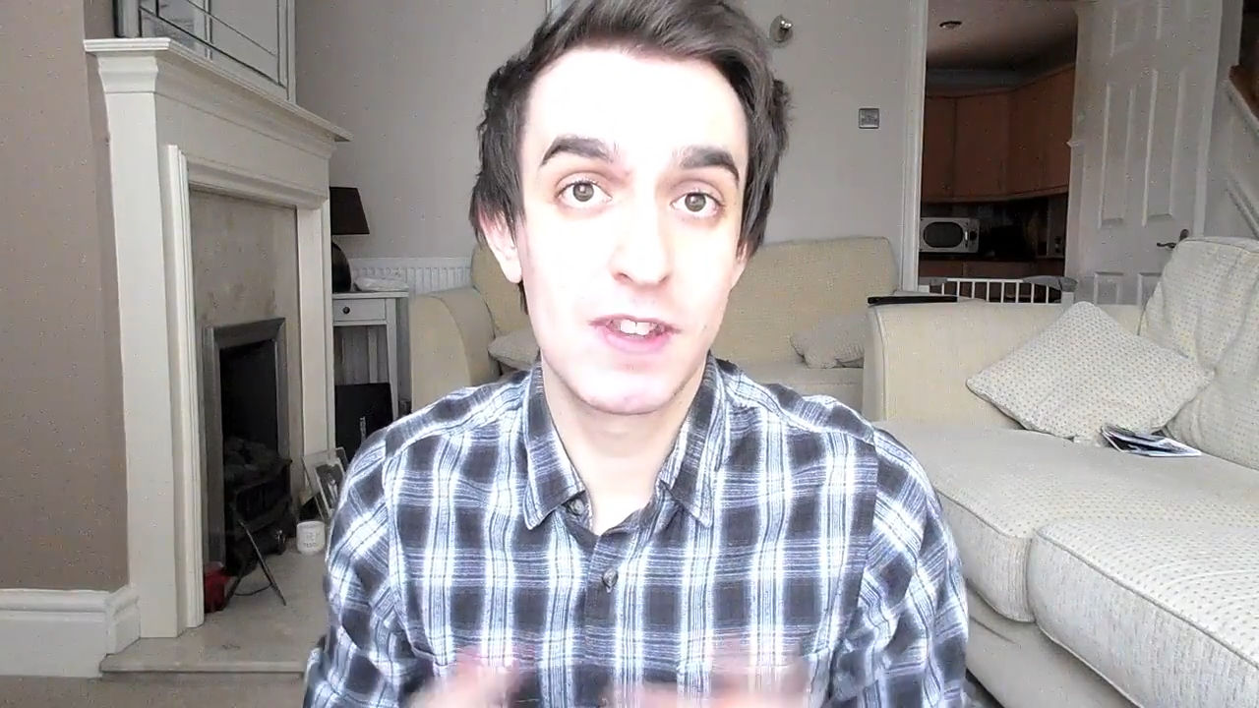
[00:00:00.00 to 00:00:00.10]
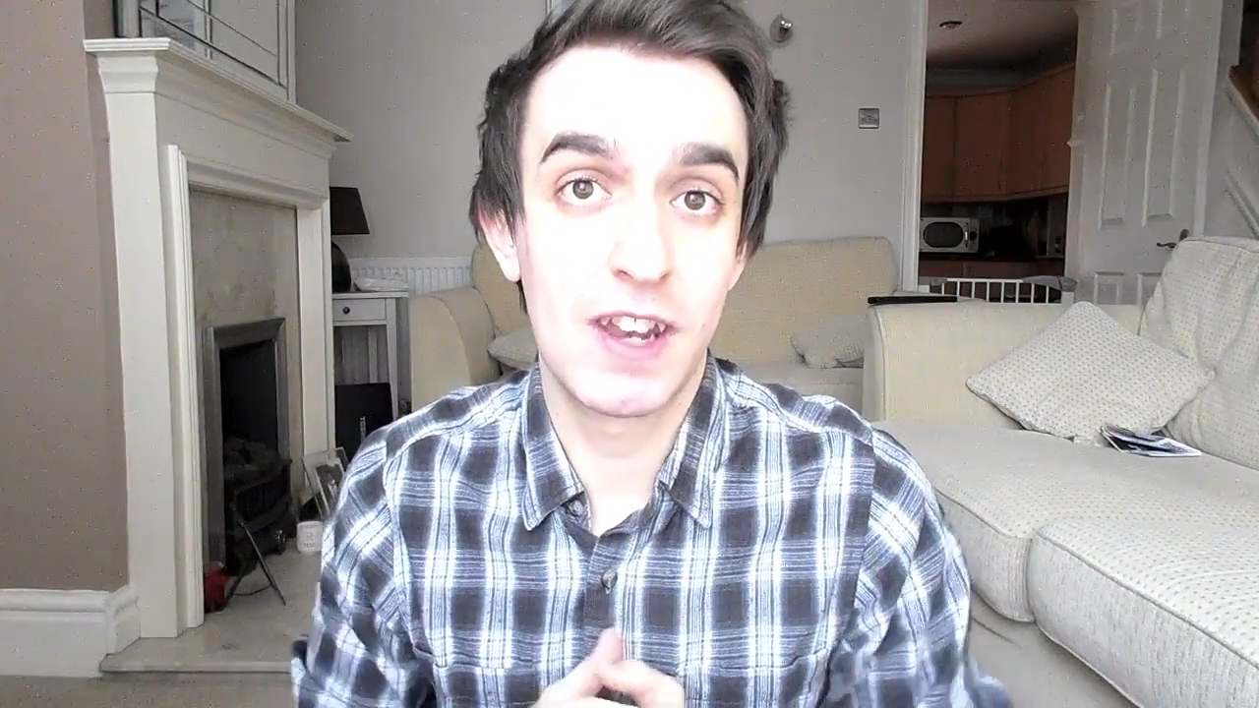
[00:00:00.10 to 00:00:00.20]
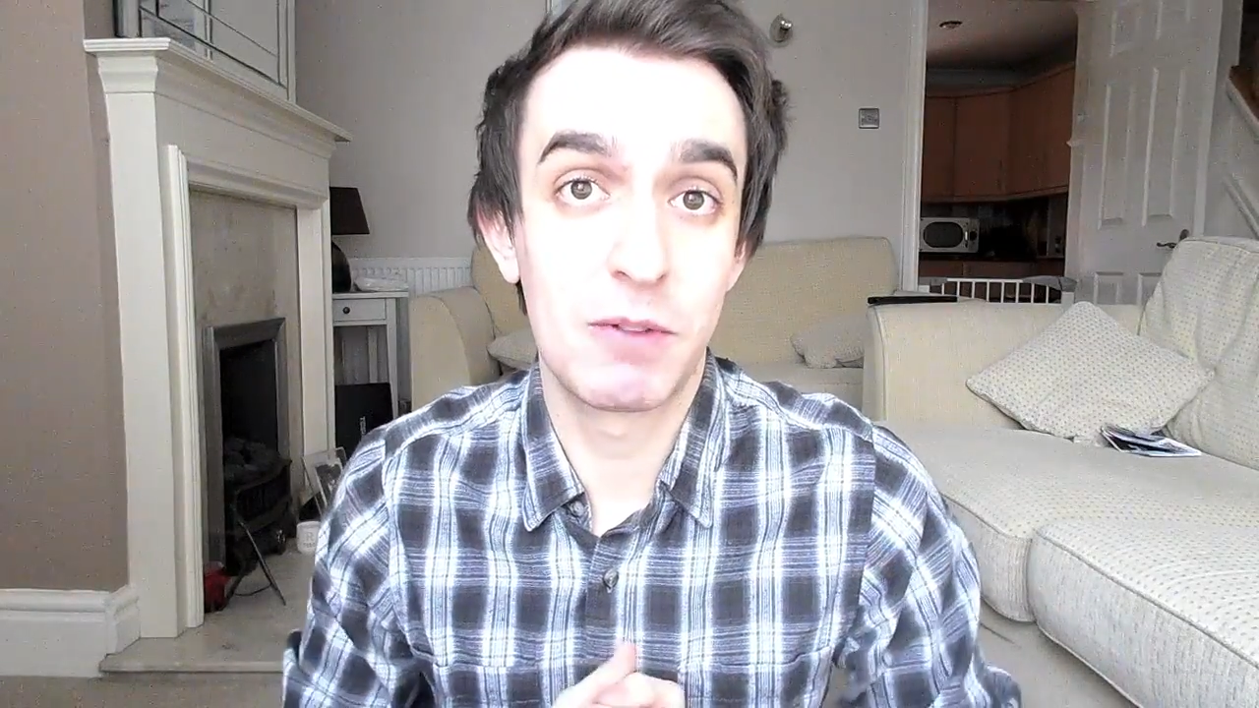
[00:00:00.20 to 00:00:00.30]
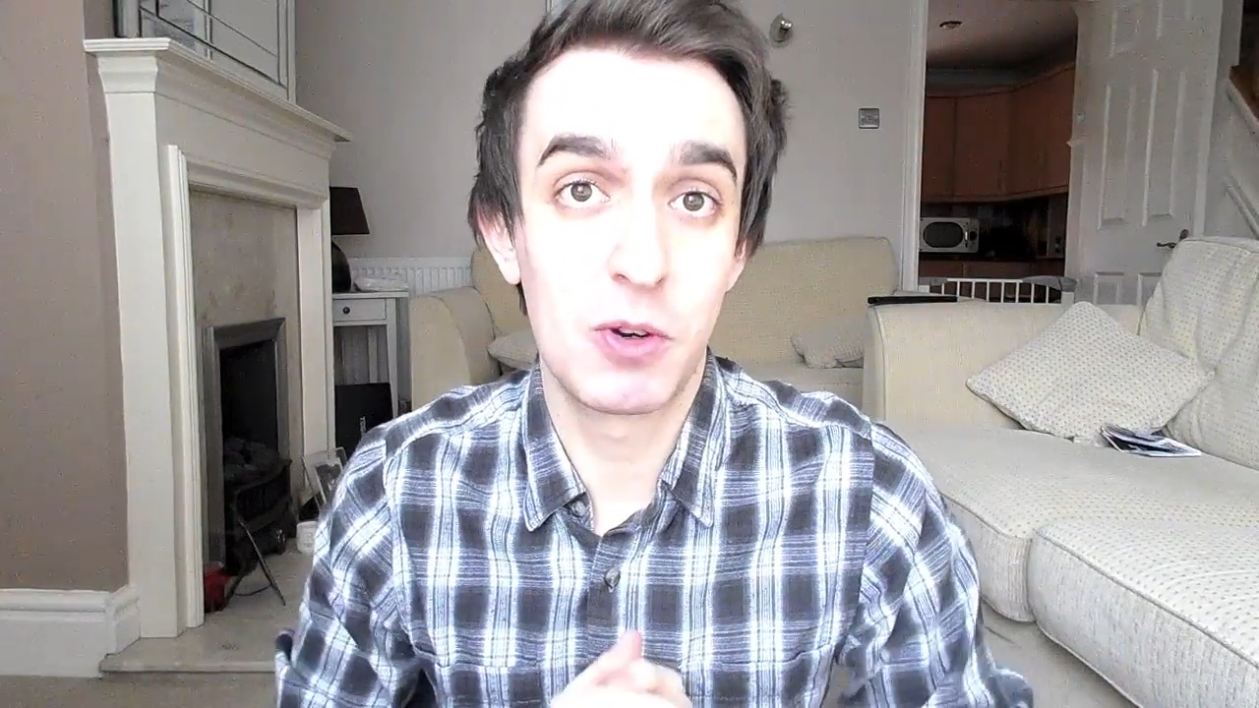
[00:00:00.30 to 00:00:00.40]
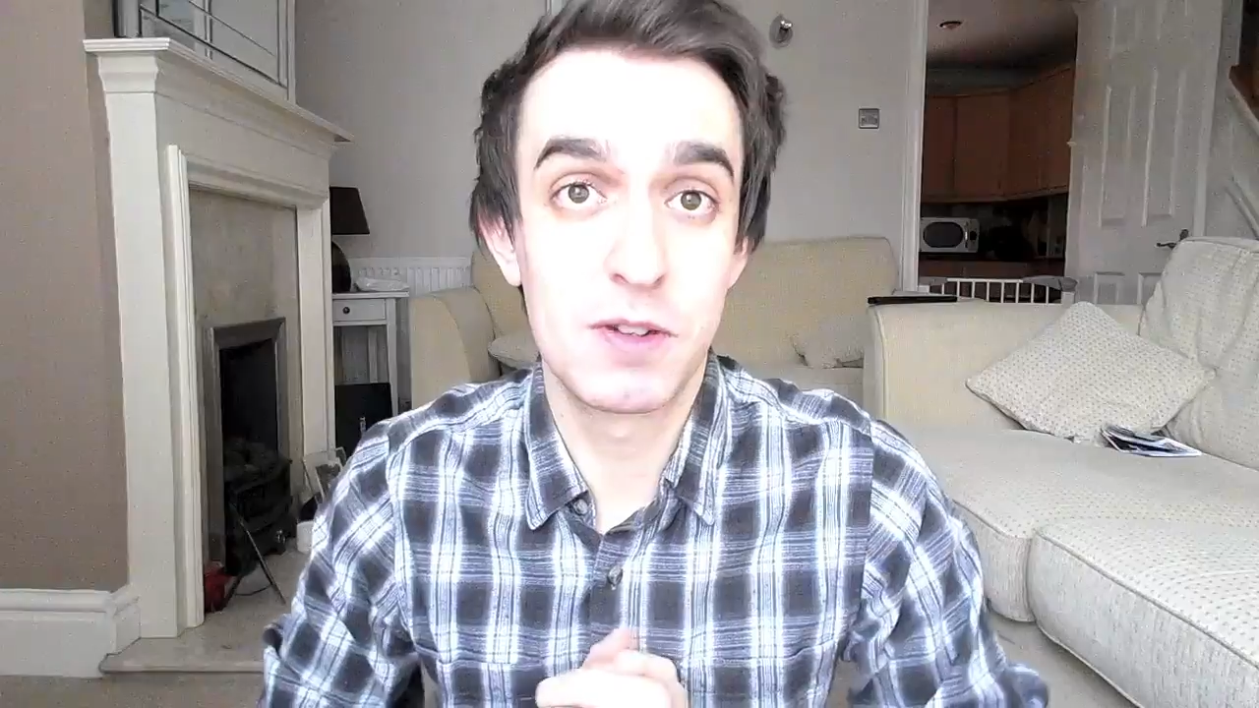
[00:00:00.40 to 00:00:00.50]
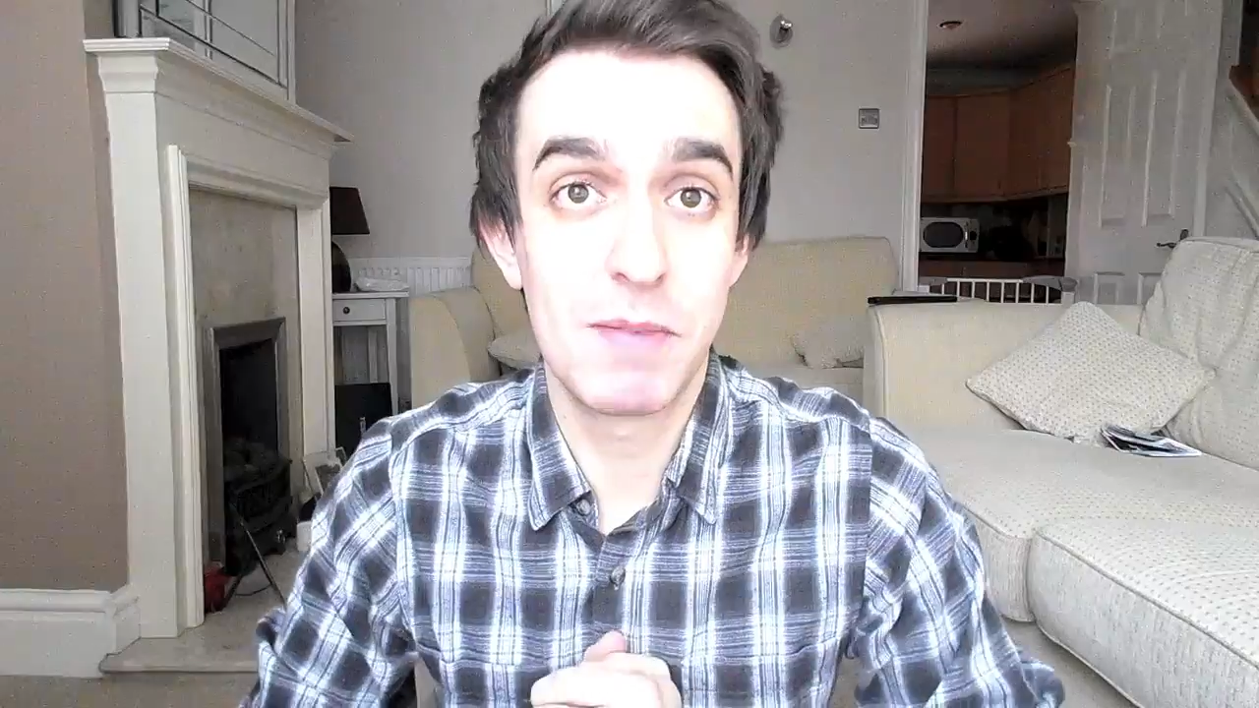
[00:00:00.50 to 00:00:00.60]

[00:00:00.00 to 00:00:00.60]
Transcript: than I'm going to